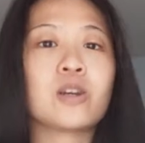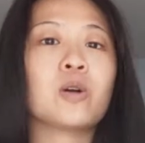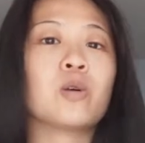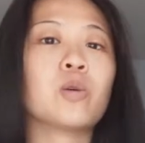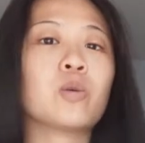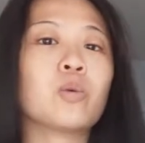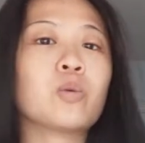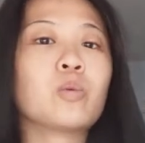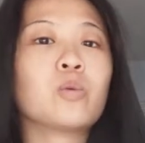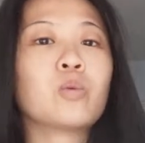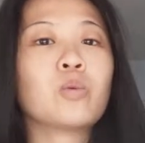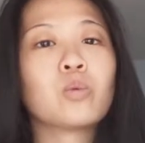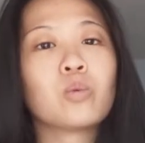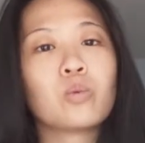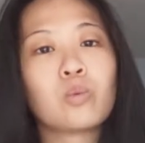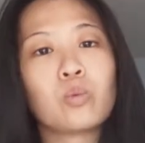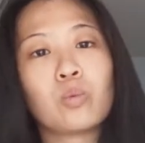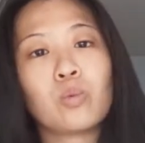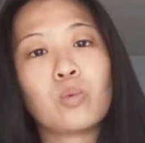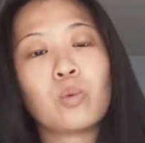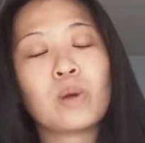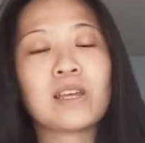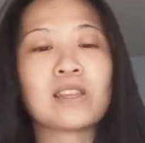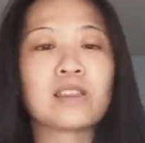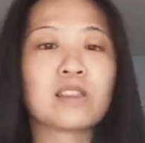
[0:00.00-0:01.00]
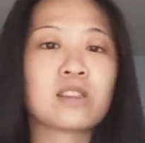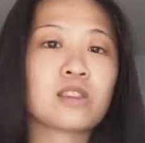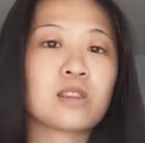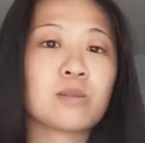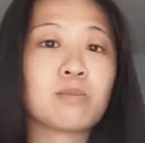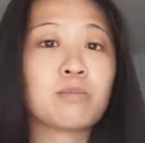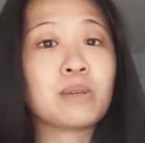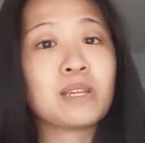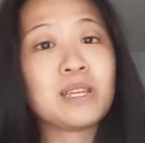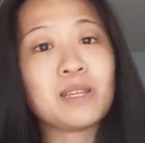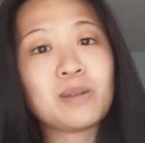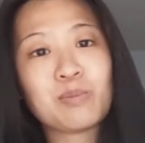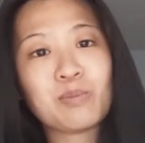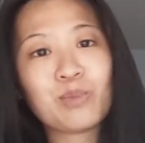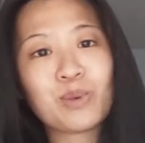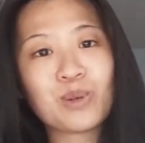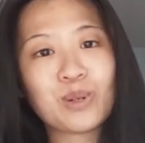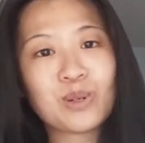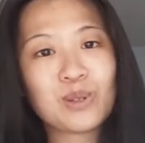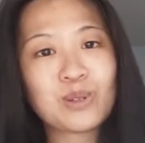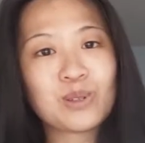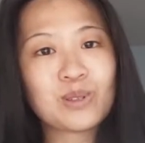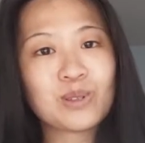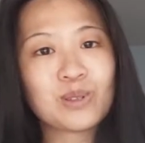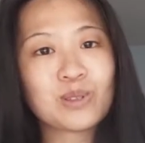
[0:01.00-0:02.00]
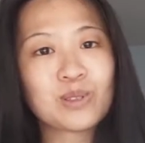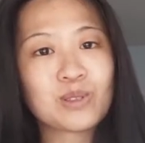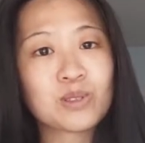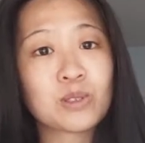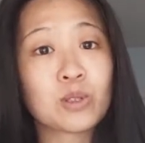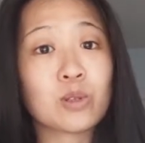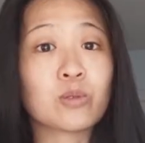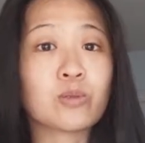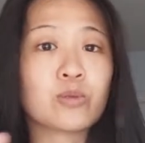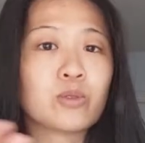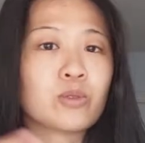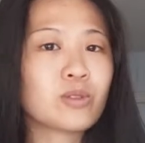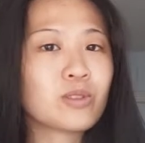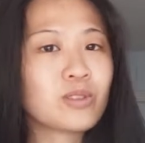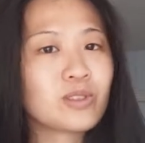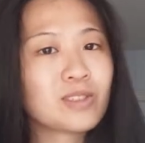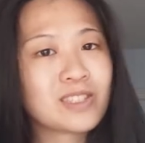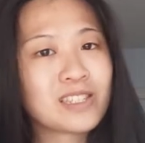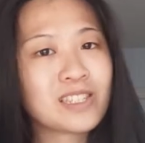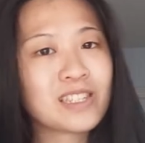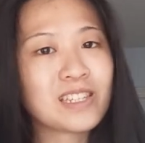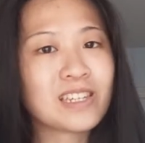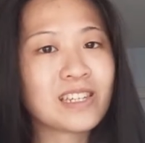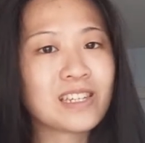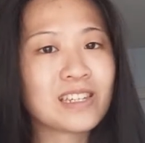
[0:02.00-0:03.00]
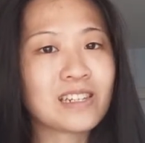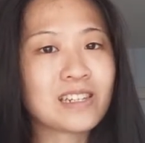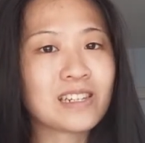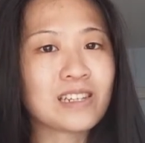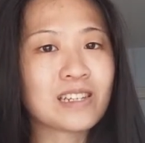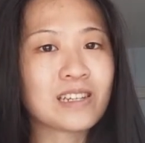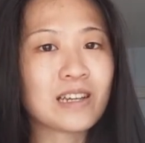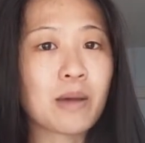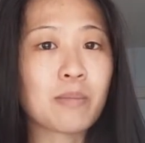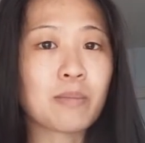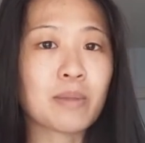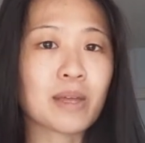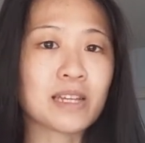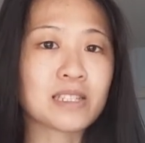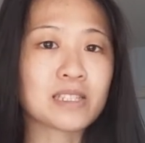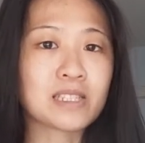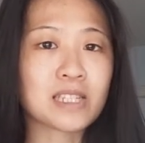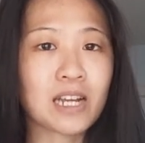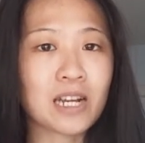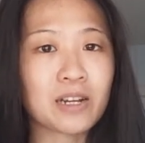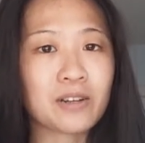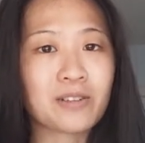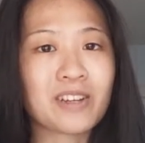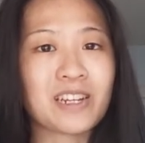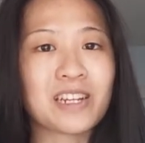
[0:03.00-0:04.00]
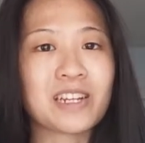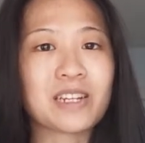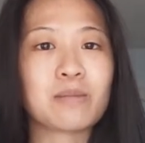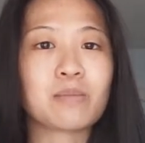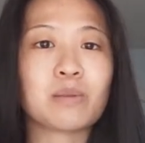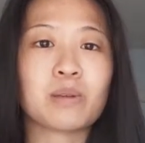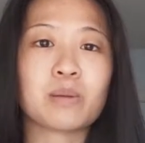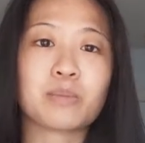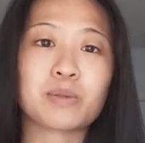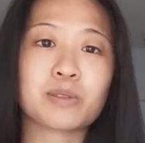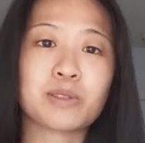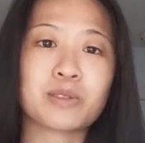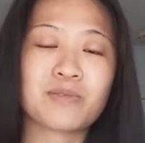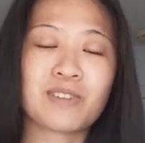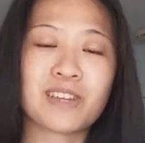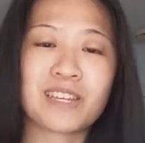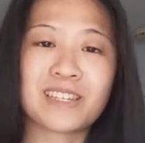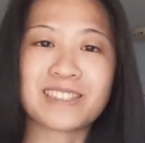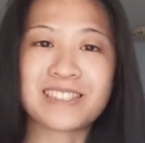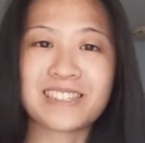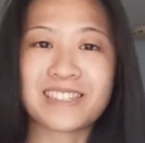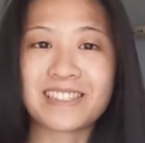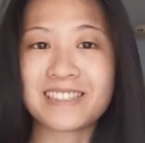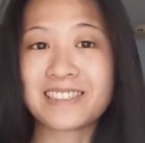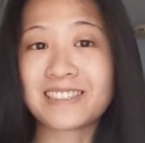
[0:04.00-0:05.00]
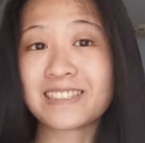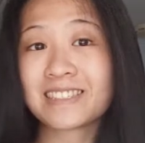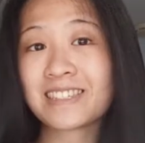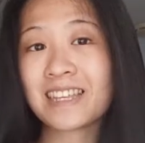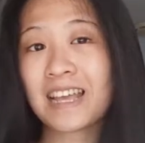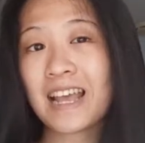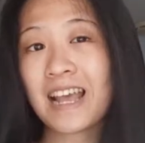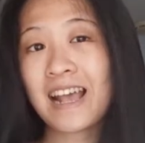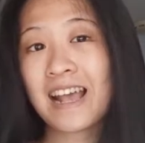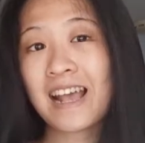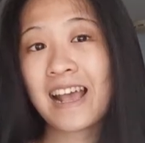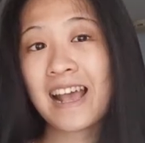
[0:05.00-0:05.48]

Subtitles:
know, with the people. So if you see it, I'm, like, decorating people's faces.